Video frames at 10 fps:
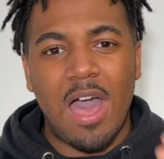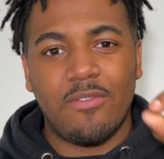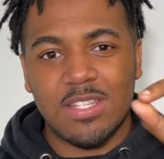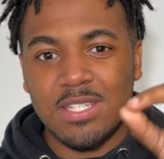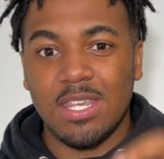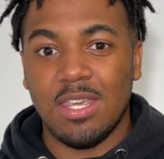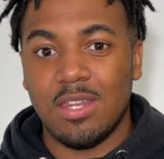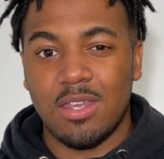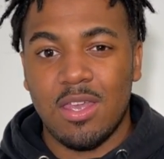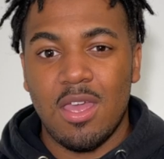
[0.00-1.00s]
will have a
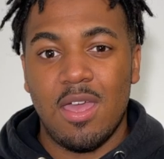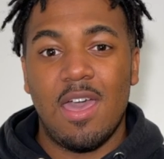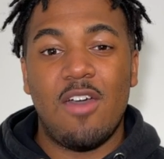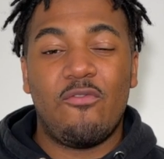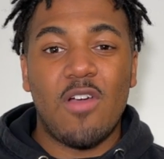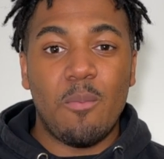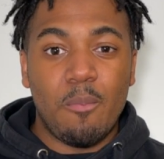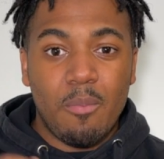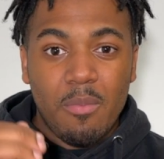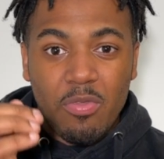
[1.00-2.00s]
seed. And
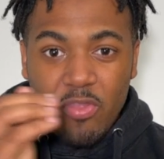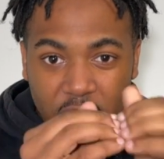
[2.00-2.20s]
from